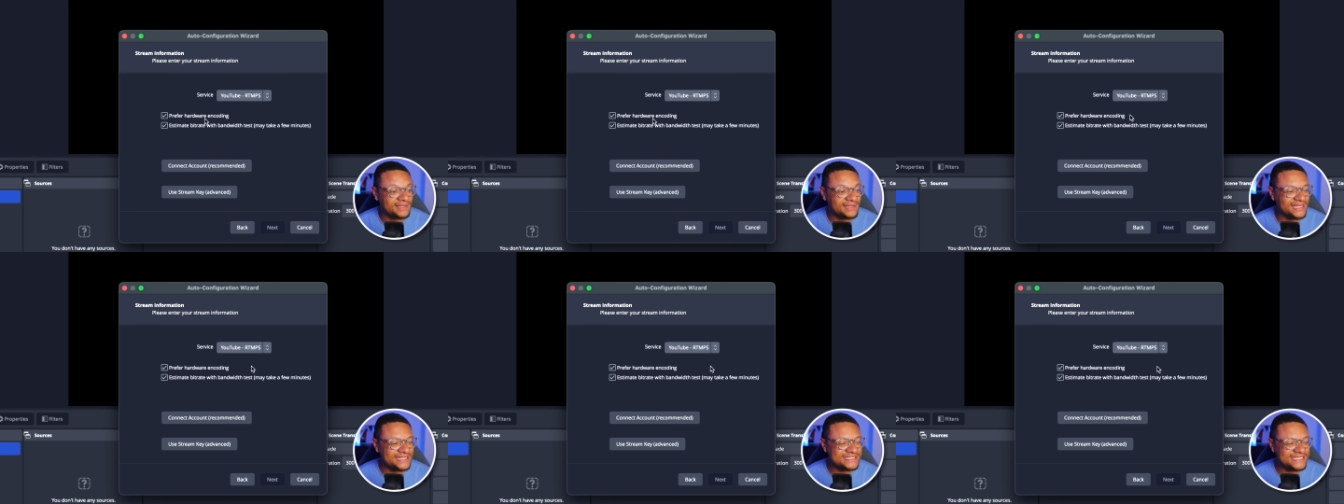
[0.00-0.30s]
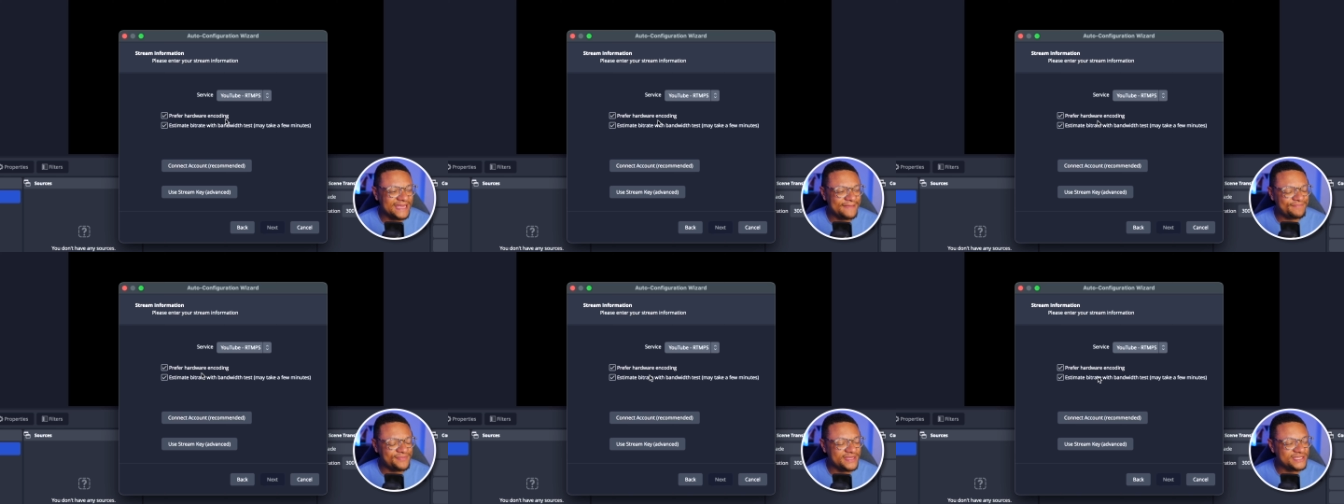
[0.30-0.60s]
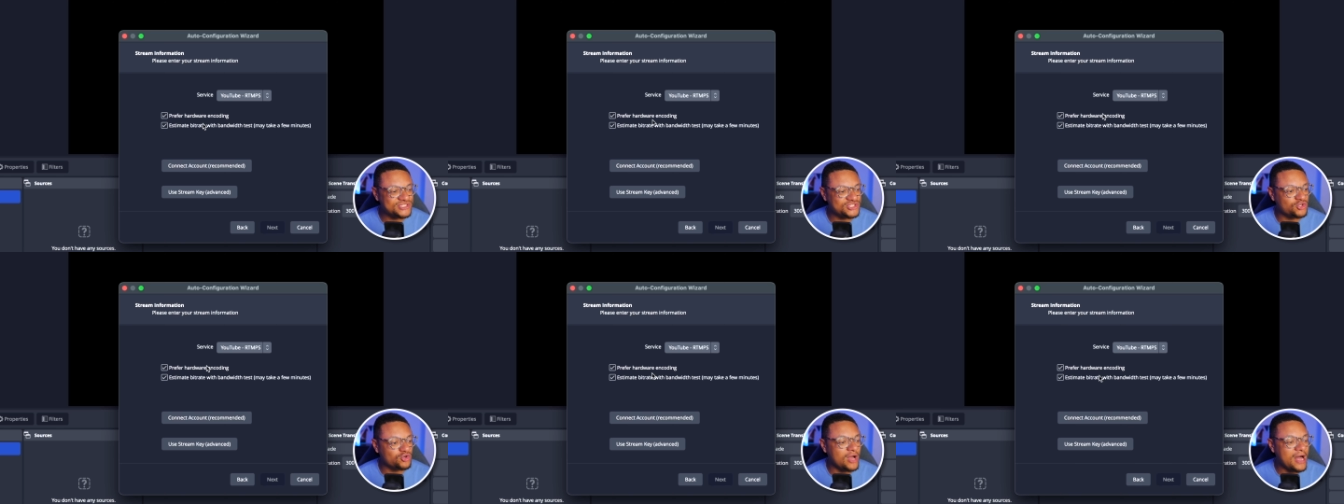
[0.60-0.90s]
Let's keep
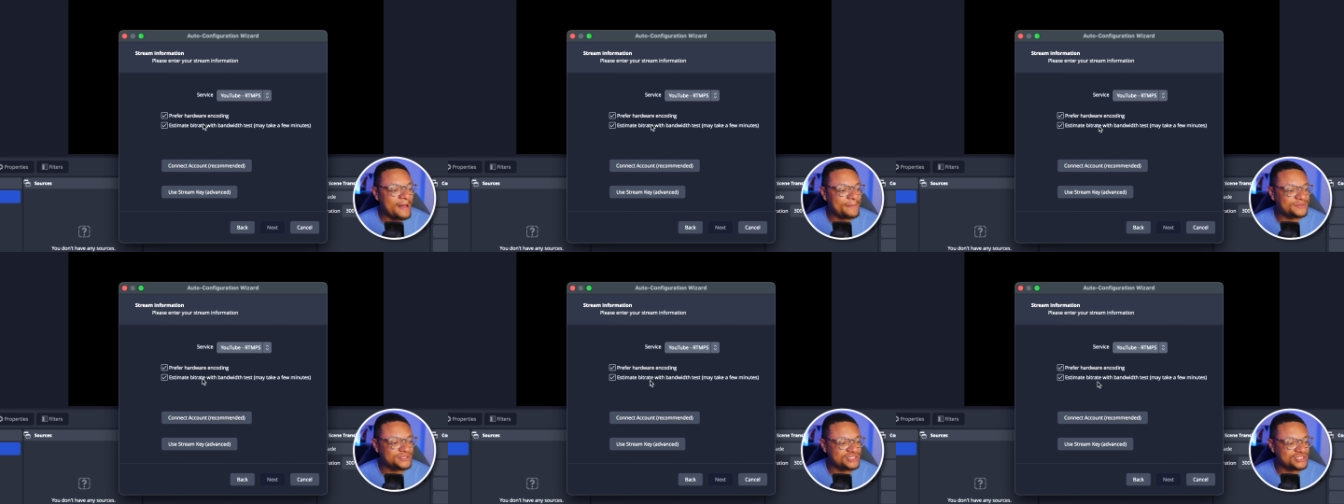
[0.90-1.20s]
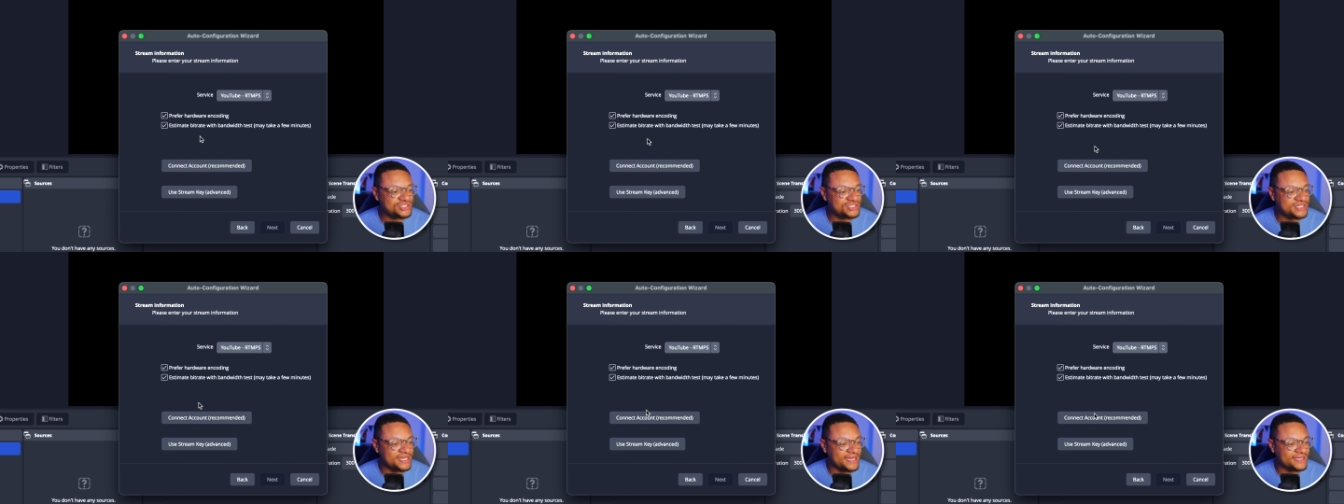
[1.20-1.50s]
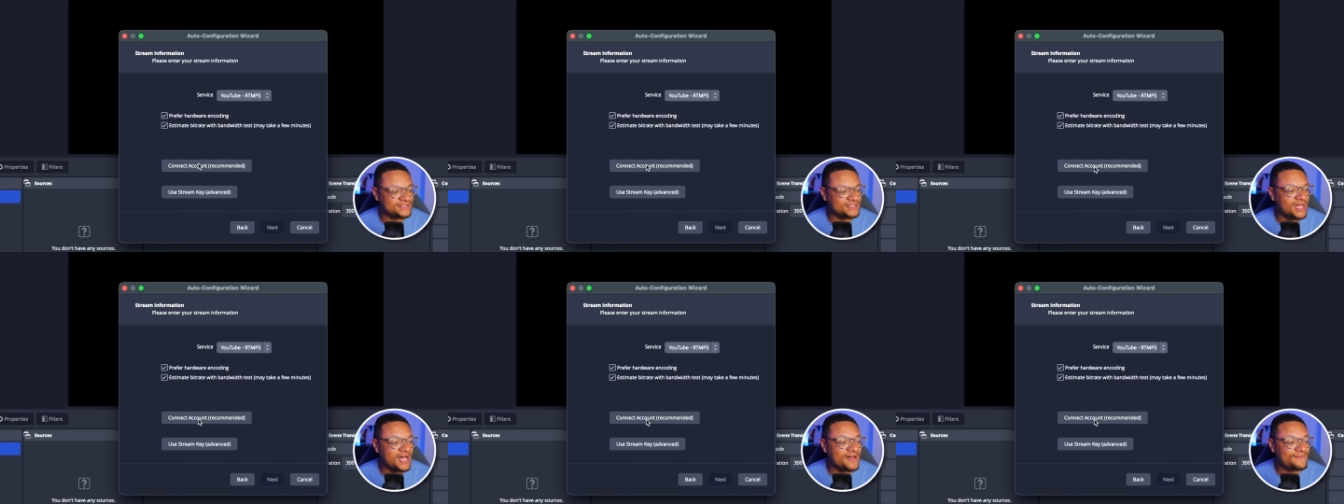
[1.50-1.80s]
these two options
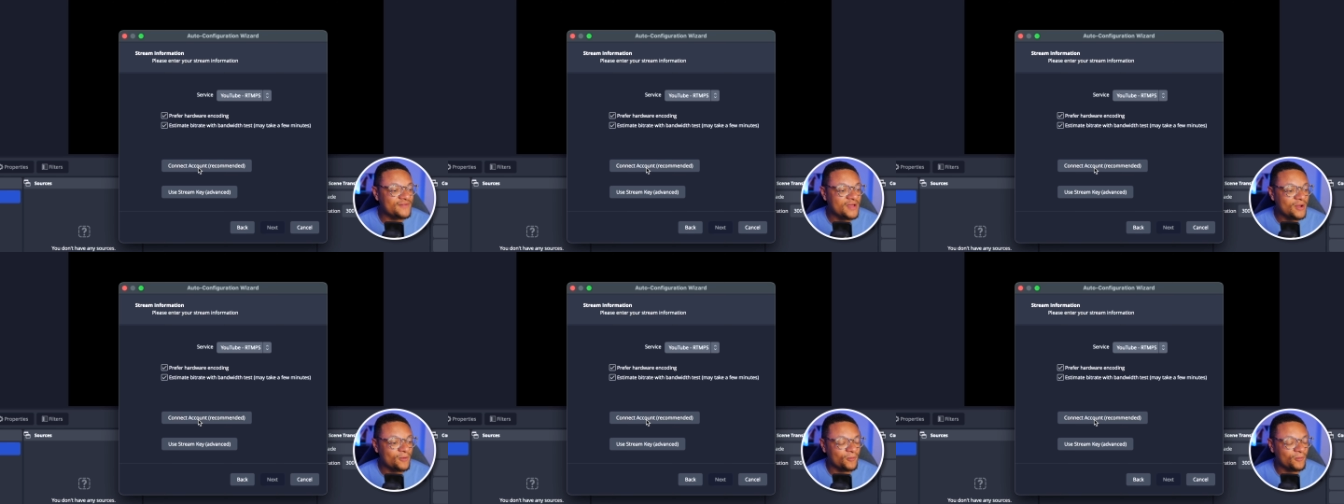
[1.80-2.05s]
checked off.